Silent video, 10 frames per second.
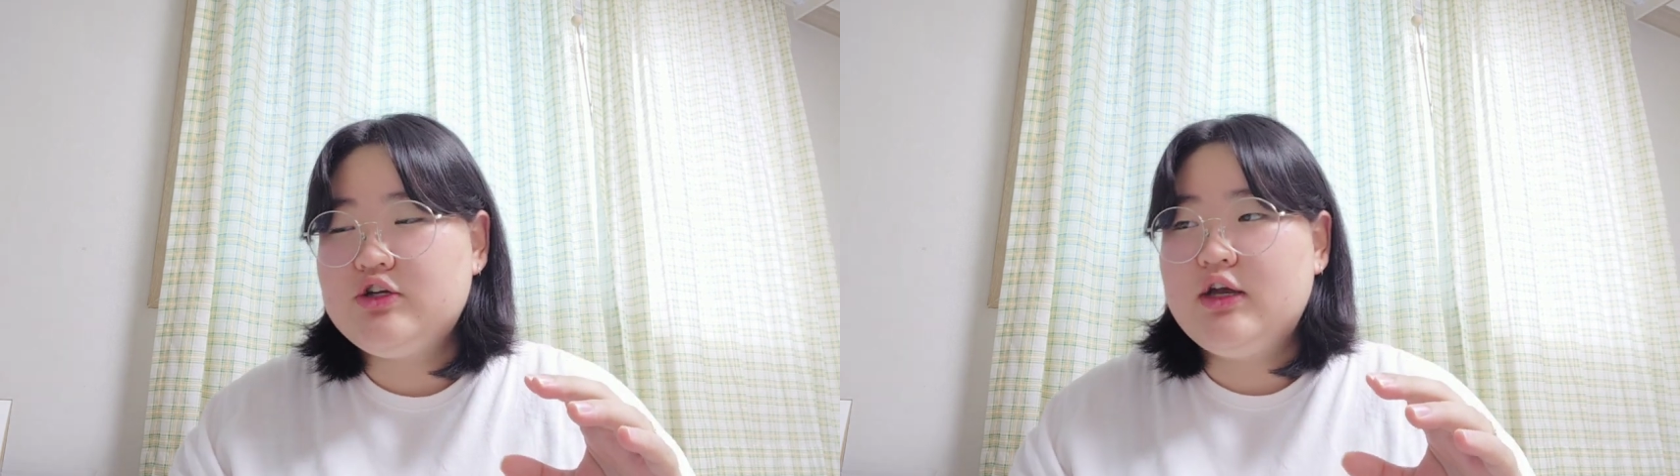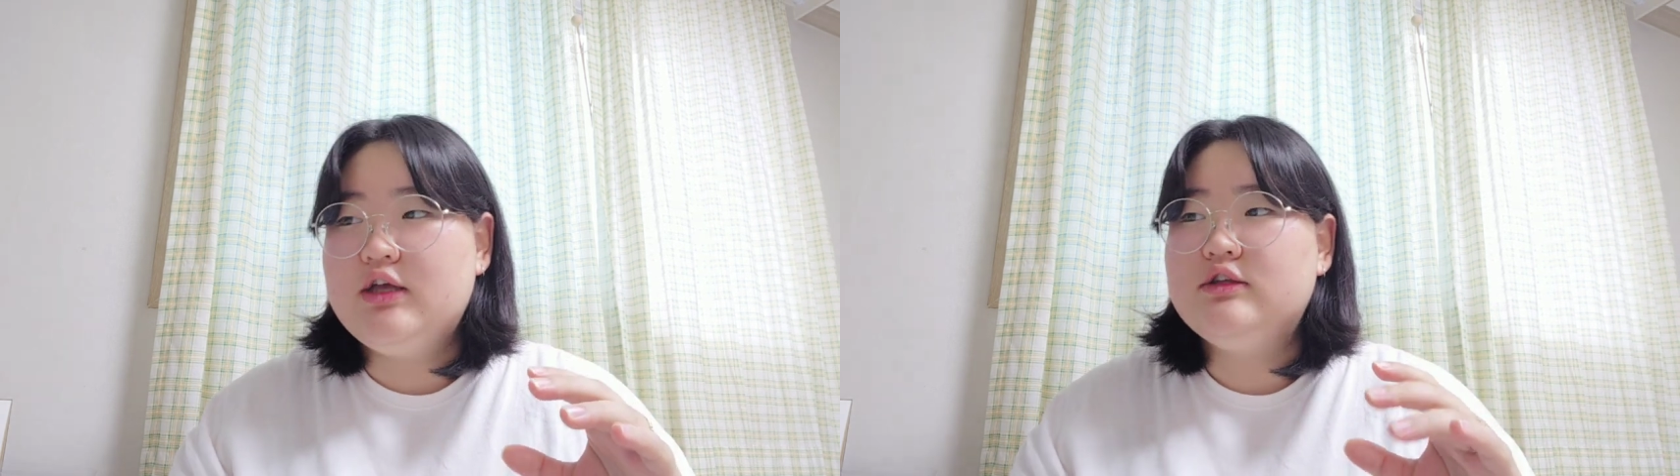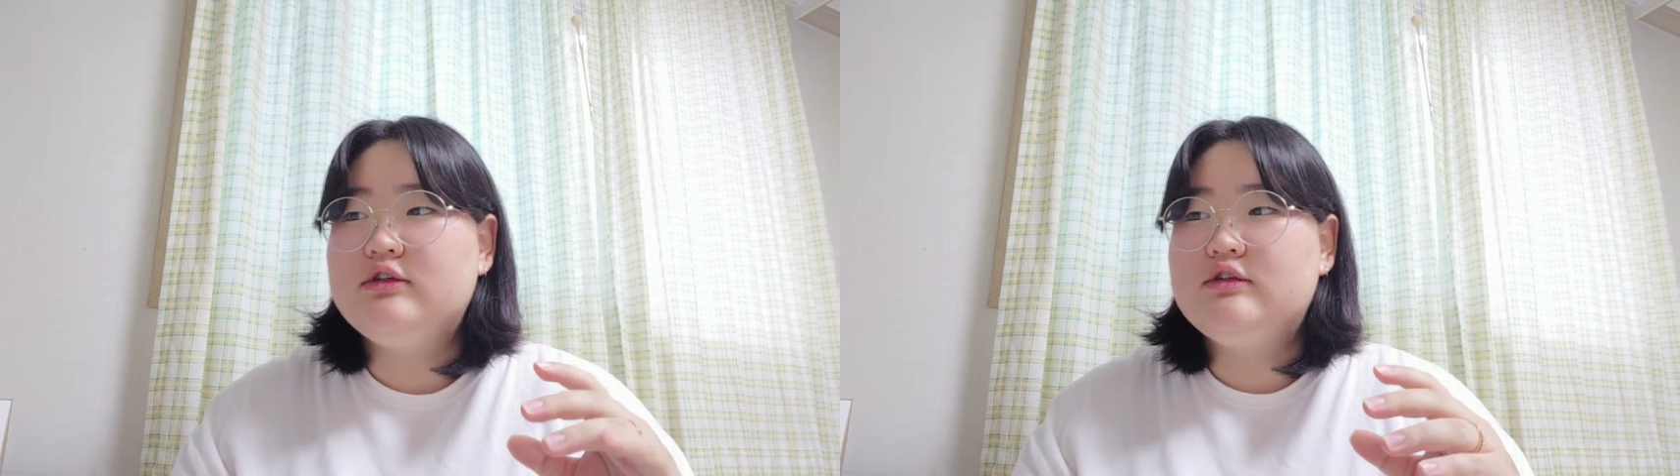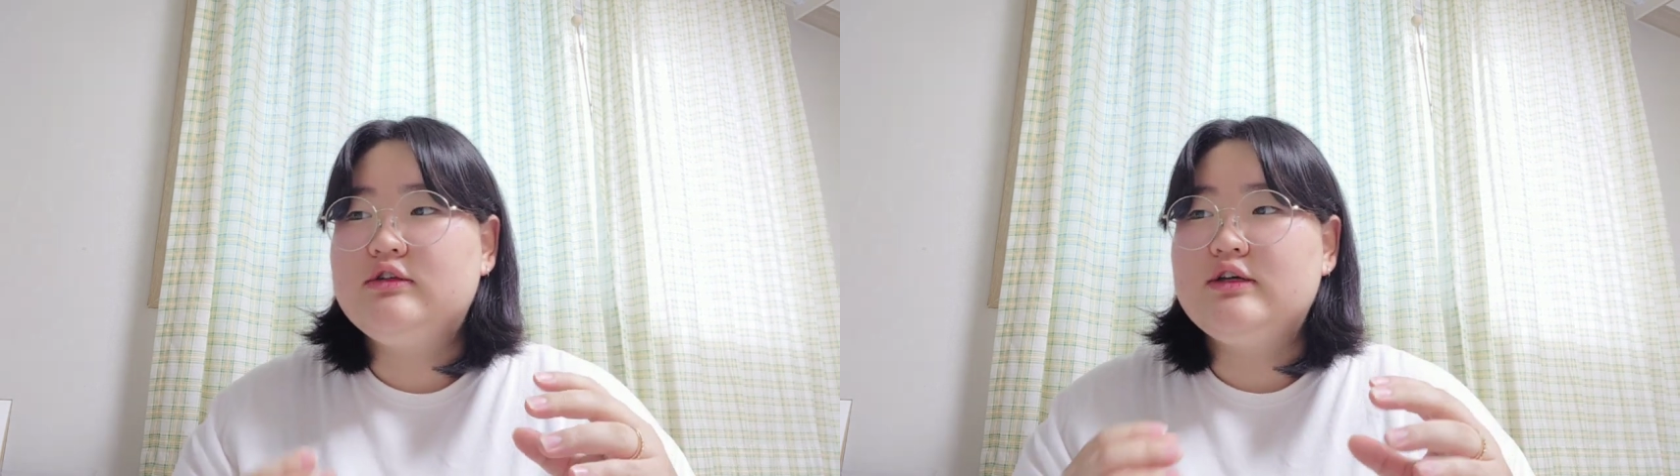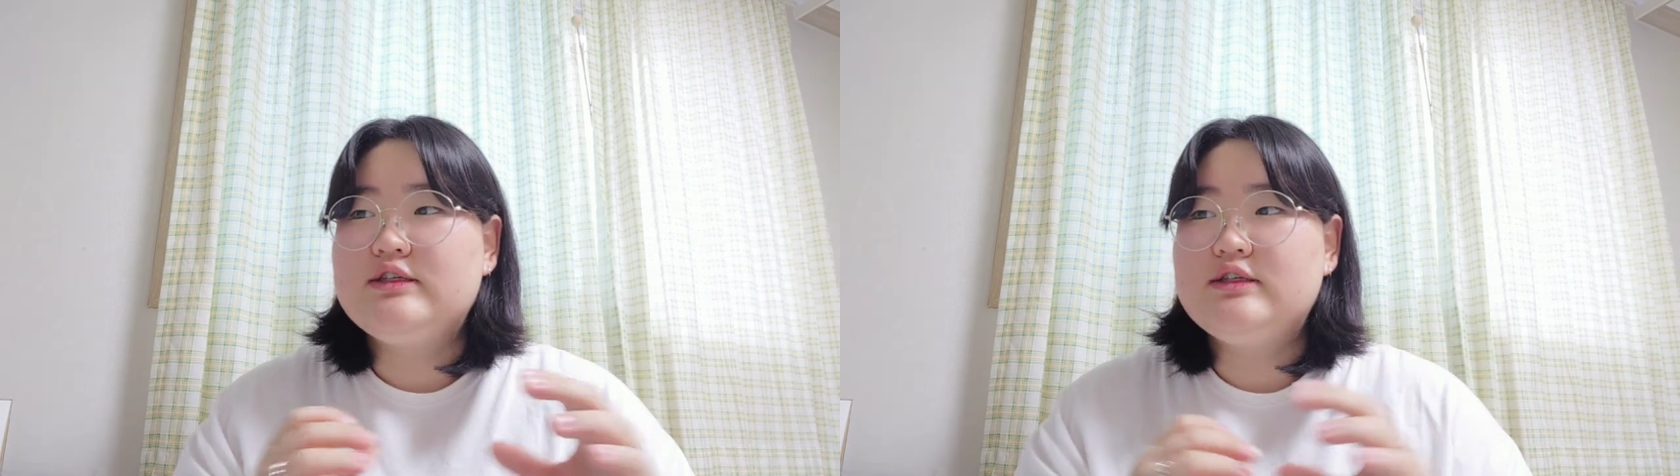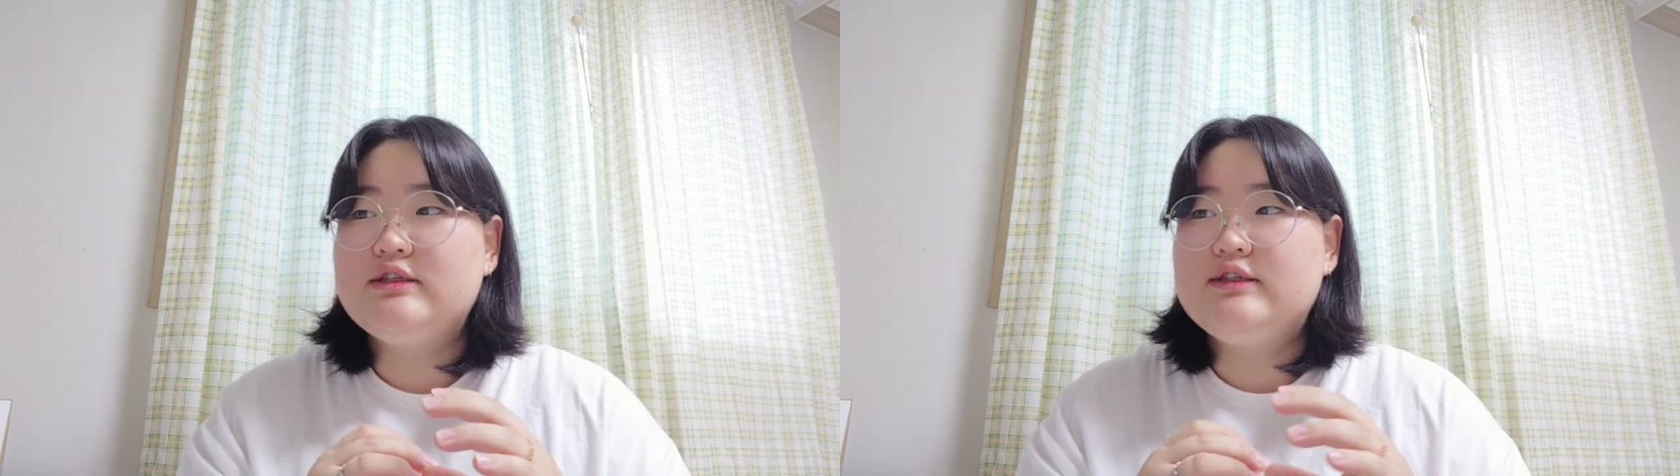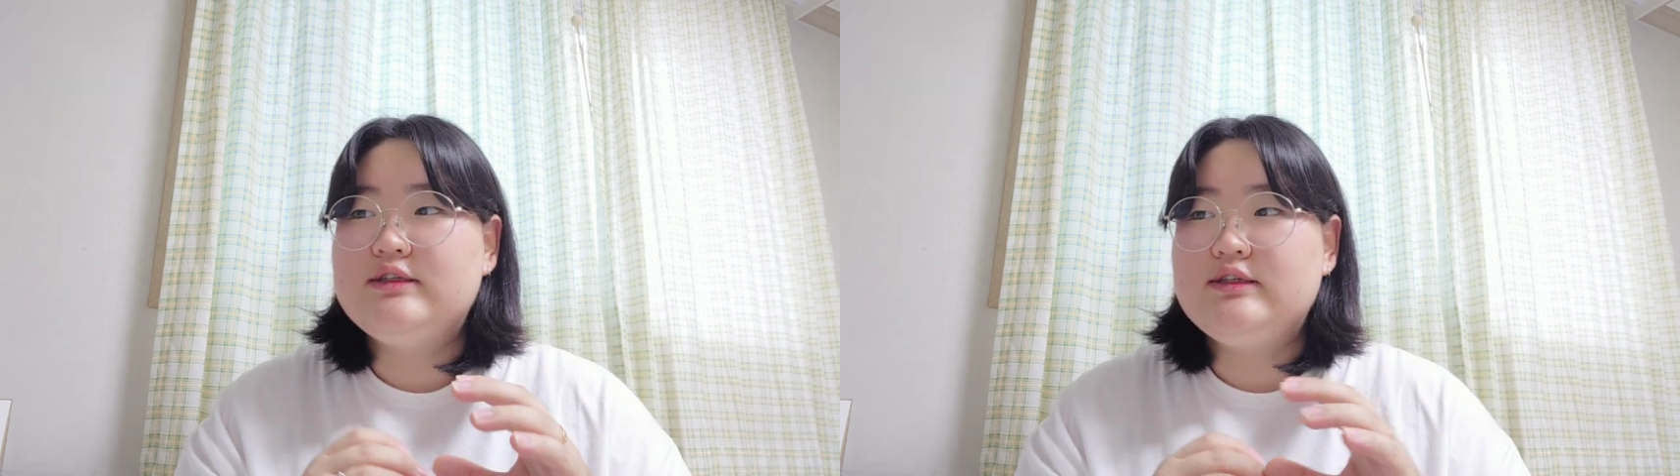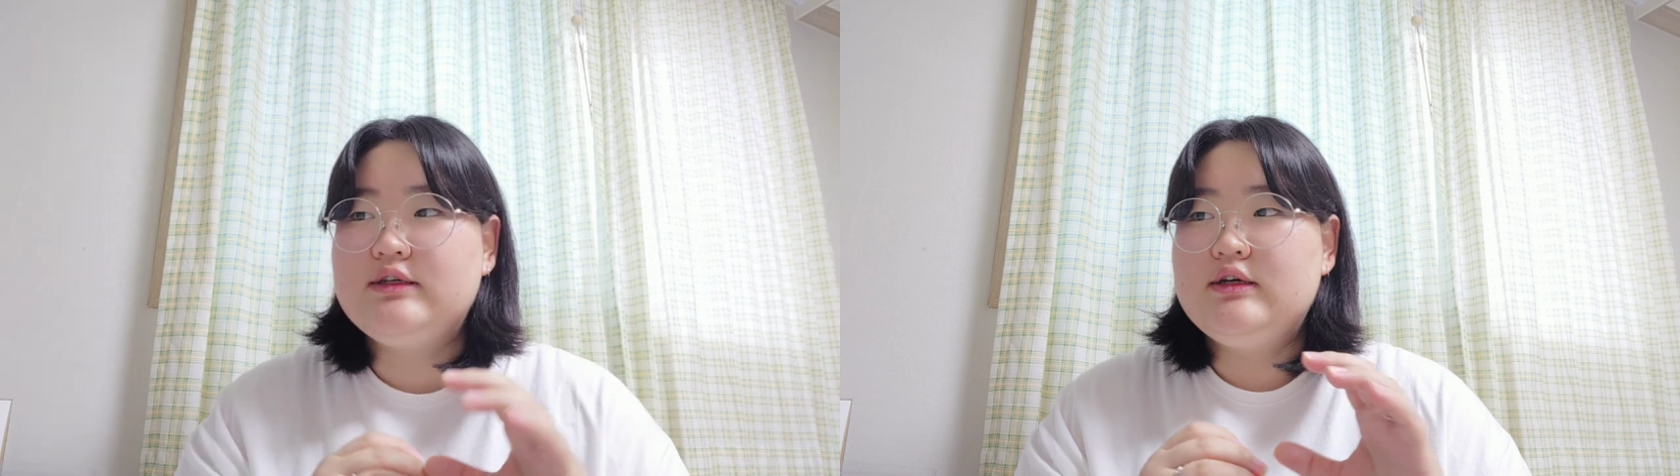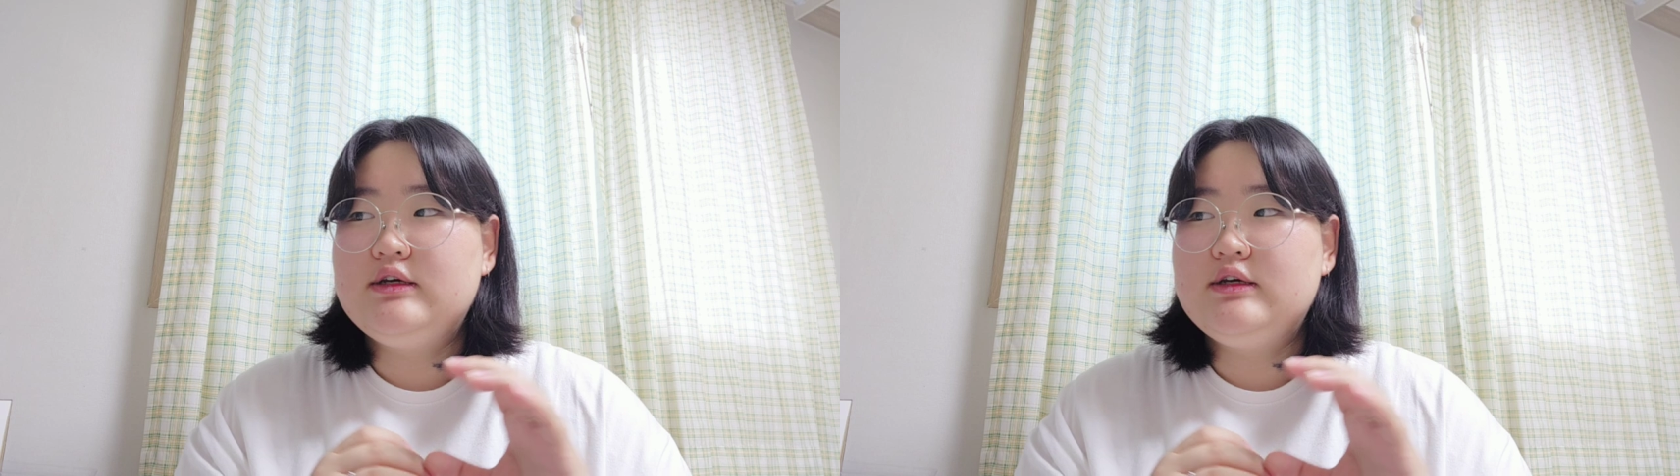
and doesn't